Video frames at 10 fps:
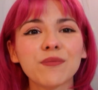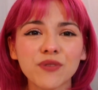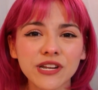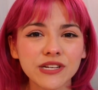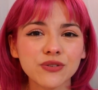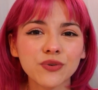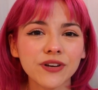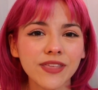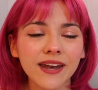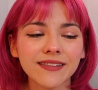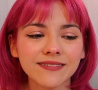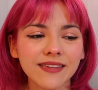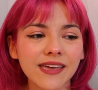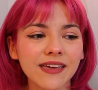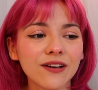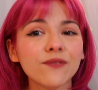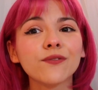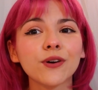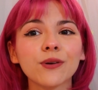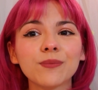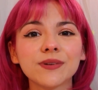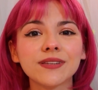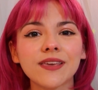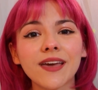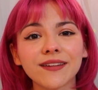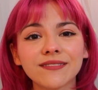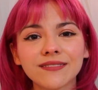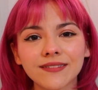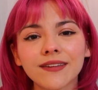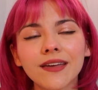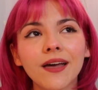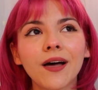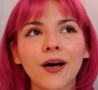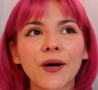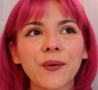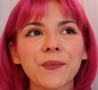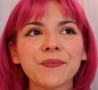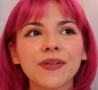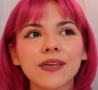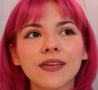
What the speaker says: pretty sure that it's a confirmed yes. But